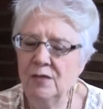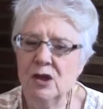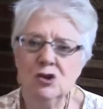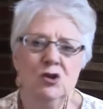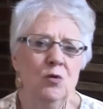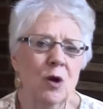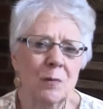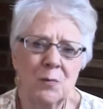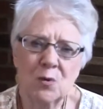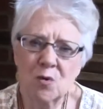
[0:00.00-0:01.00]
that you are
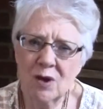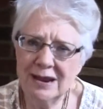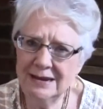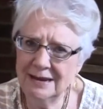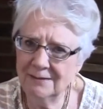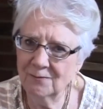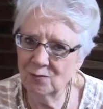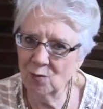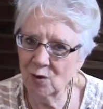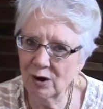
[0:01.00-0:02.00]
praying
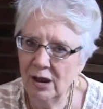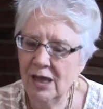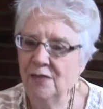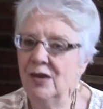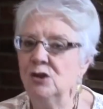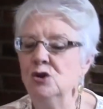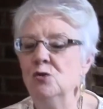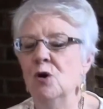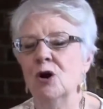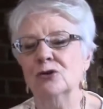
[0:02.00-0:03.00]
for, that
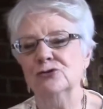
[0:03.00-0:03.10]
you are